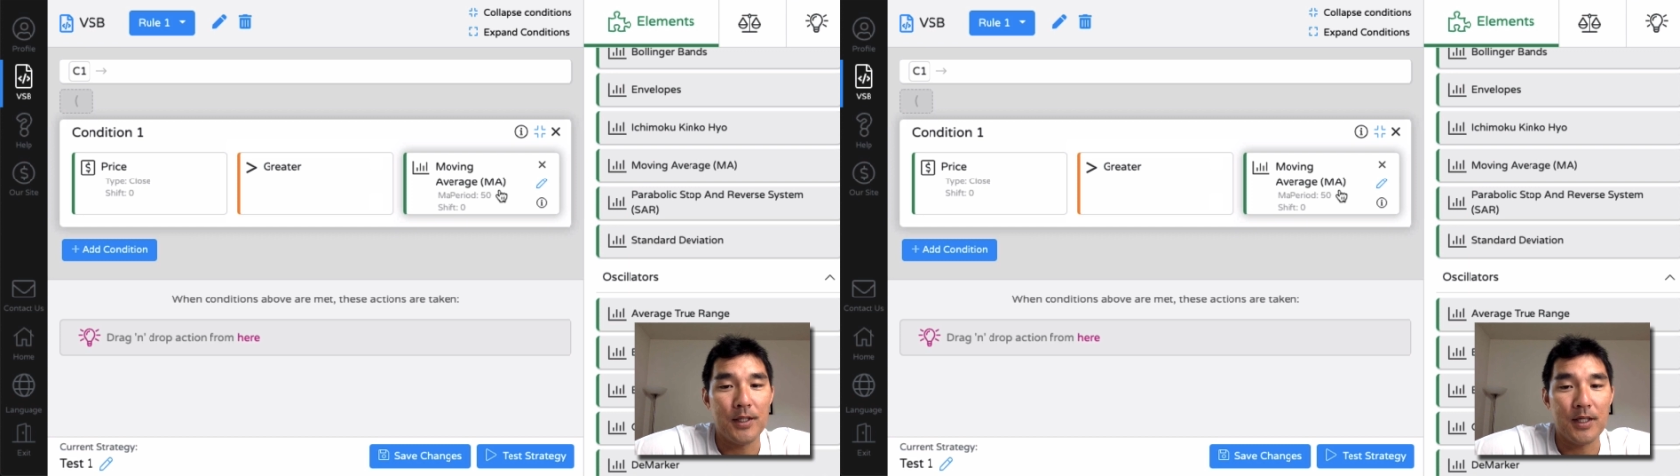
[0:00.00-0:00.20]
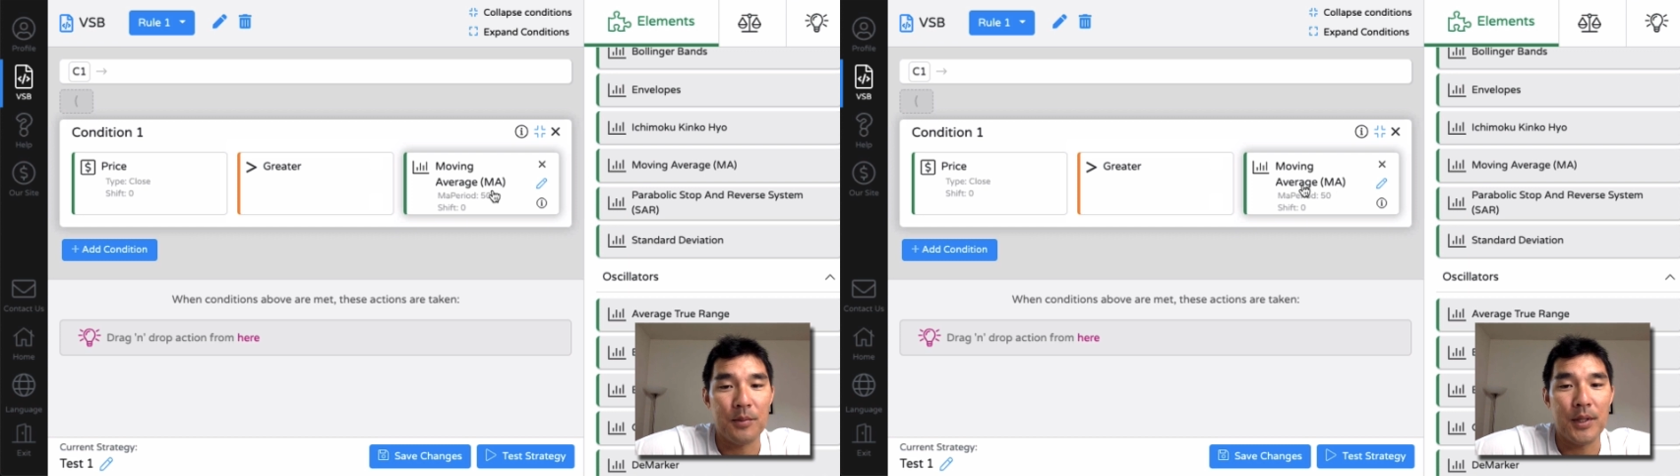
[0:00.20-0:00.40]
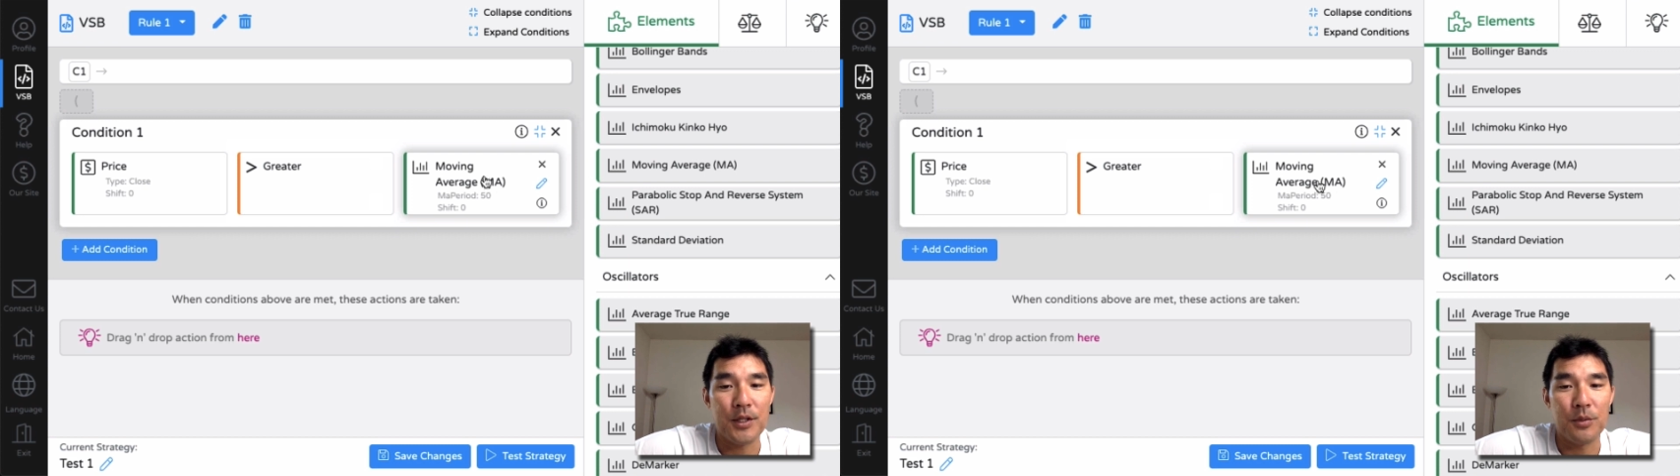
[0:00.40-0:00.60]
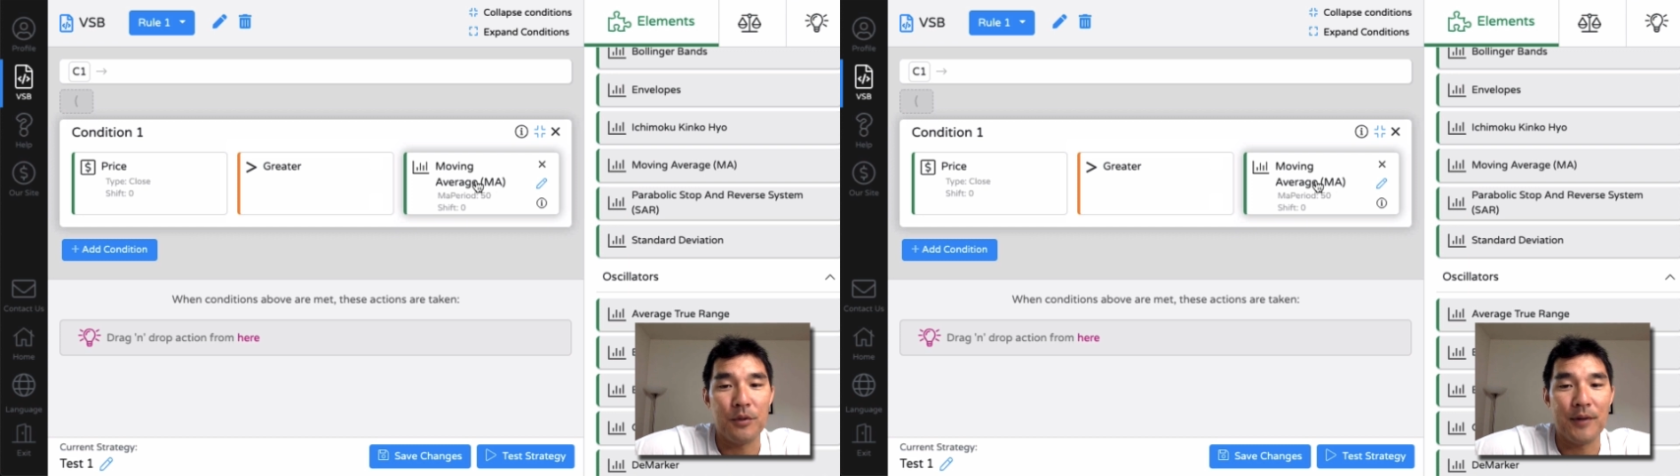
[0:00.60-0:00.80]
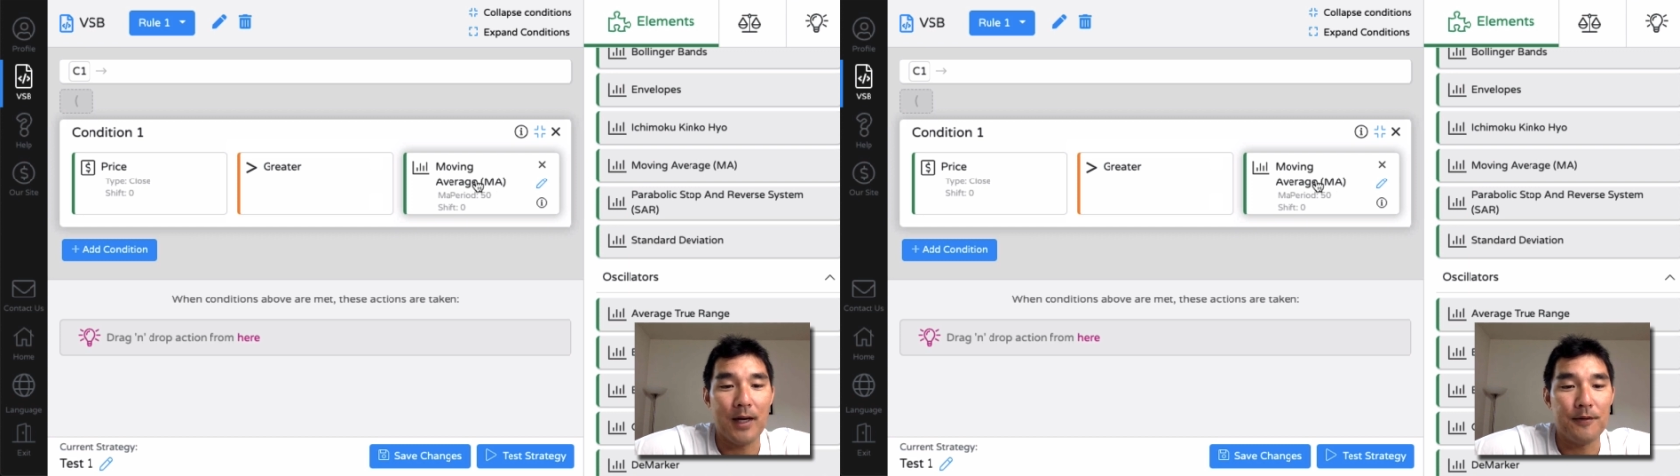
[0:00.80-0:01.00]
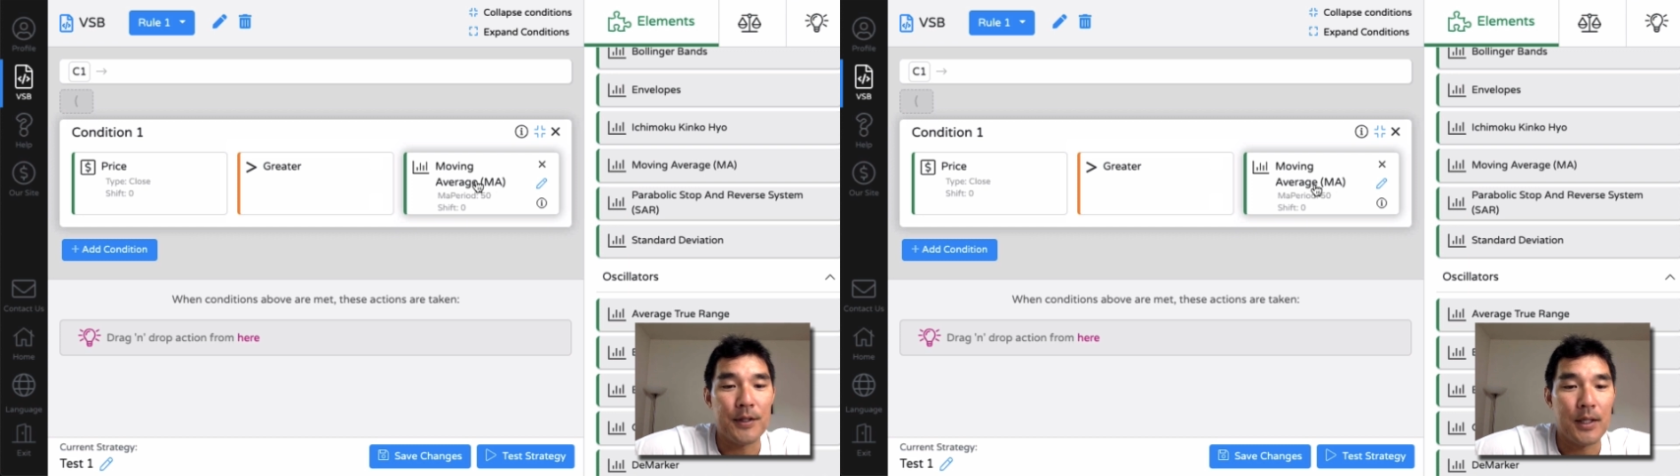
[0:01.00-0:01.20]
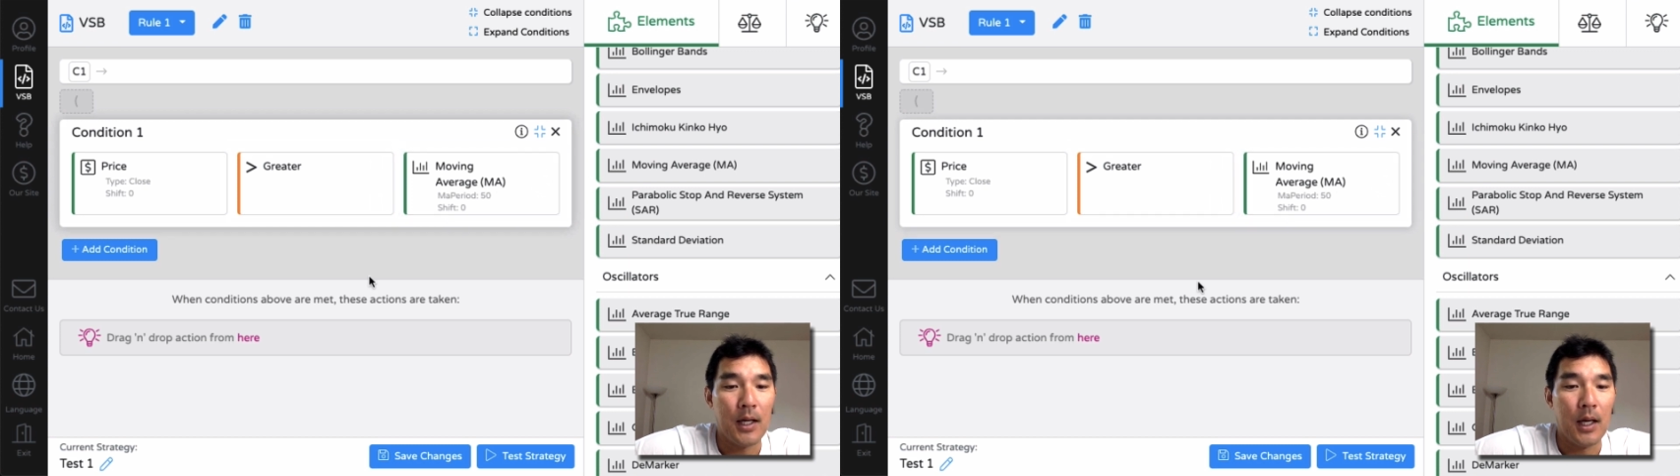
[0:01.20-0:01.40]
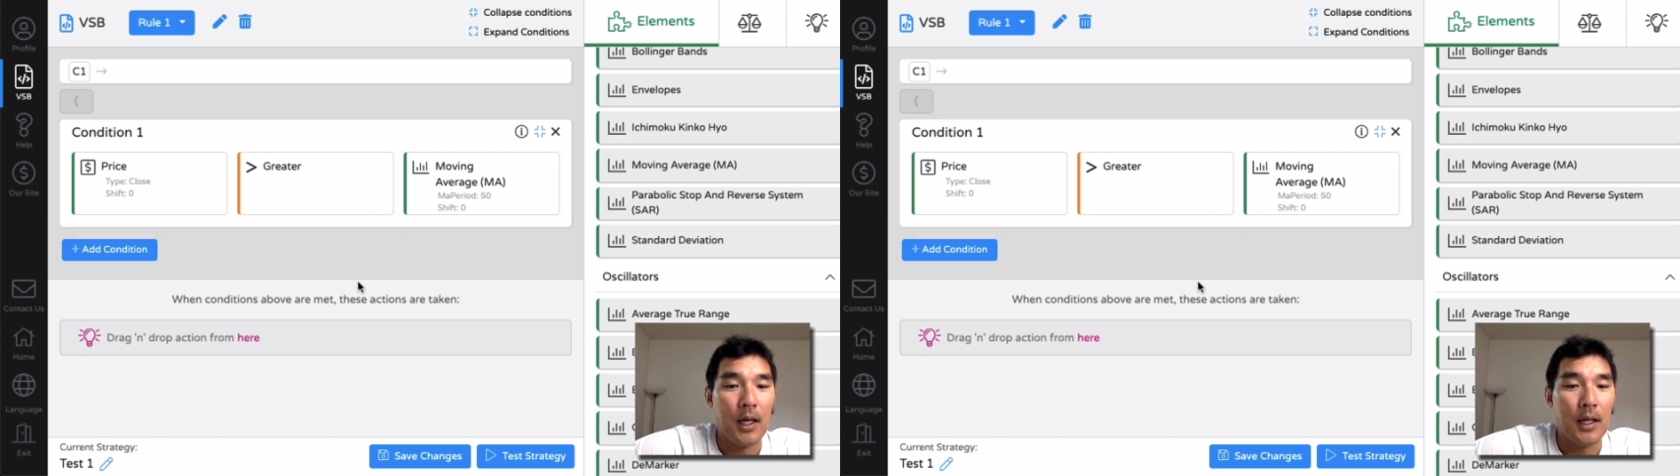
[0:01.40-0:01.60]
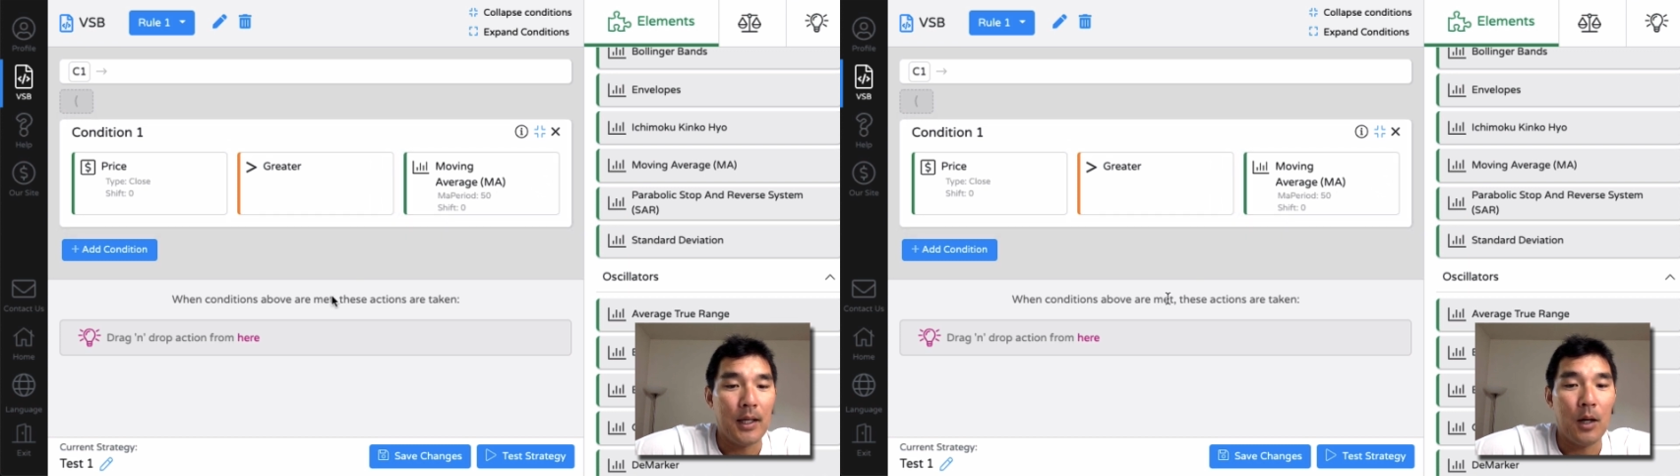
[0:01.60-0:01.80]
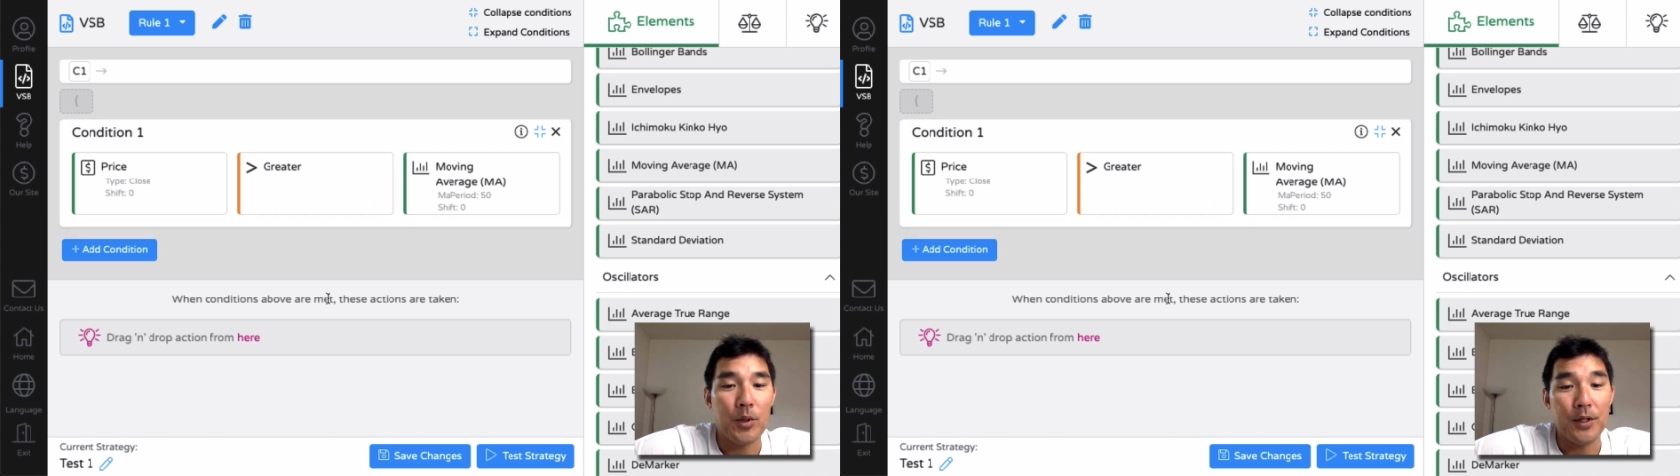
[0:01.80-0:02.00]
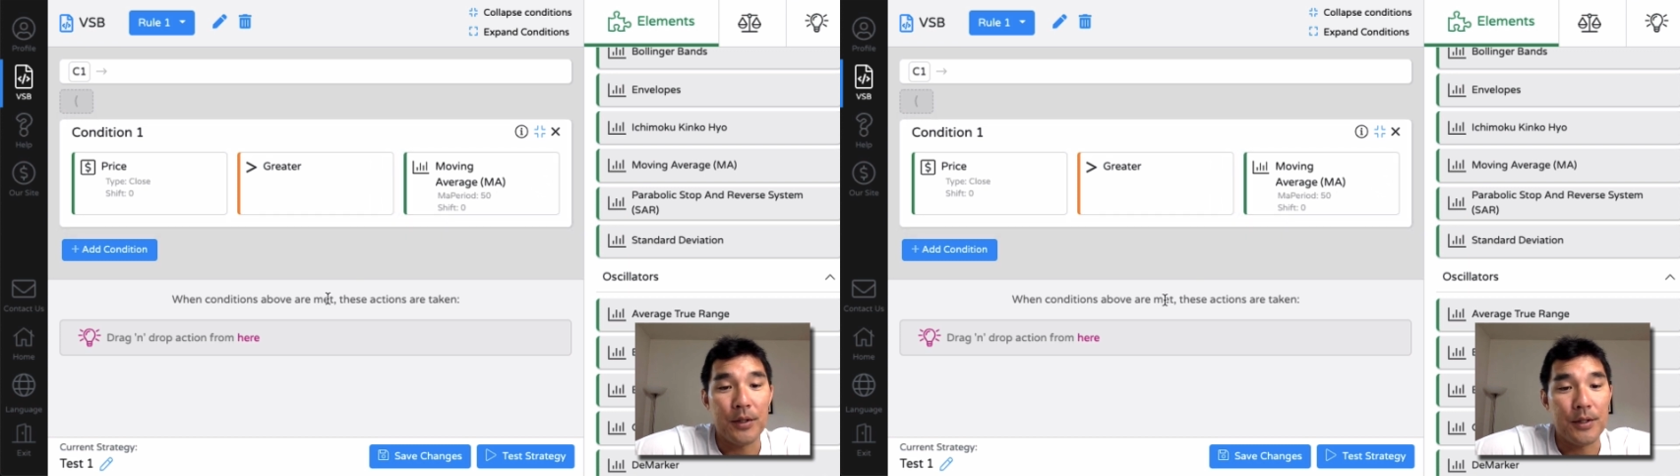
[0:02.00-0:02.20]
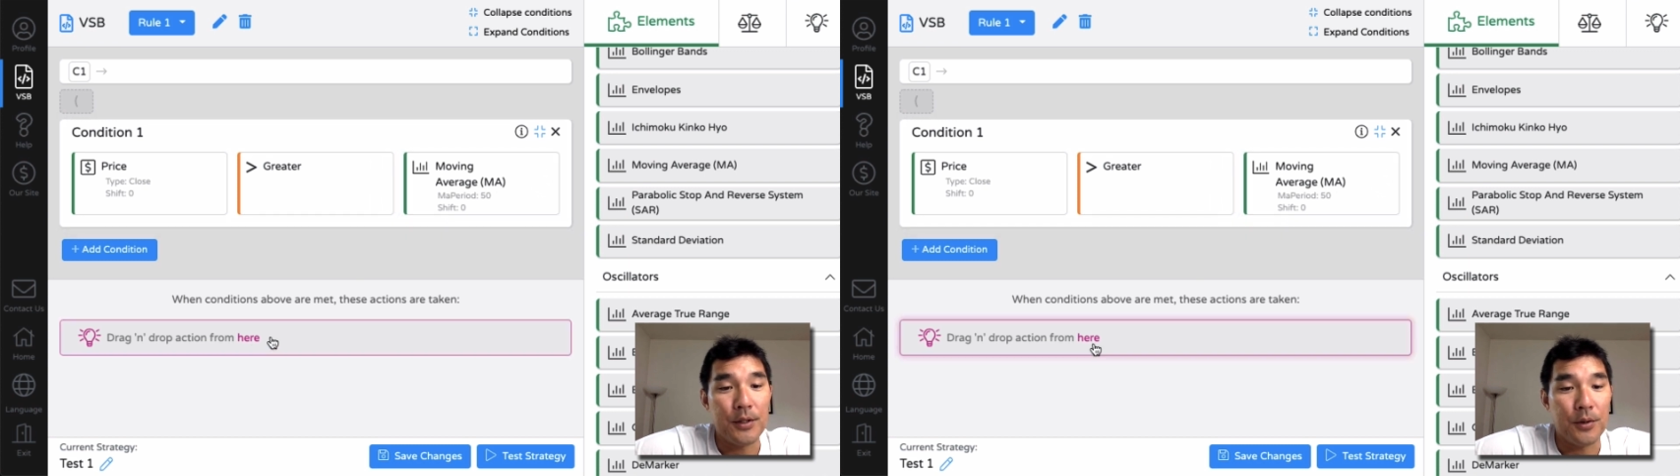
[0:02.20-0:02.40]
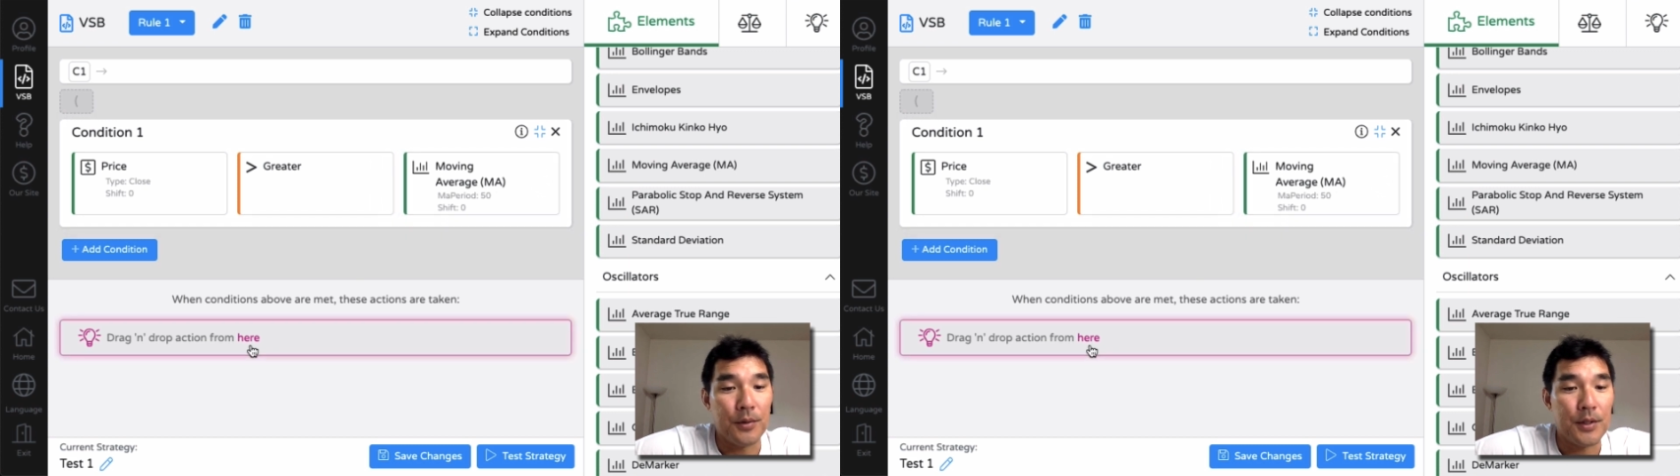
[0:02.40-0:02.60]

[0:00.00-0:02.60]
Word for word: exponential moving average, now what are you going to do?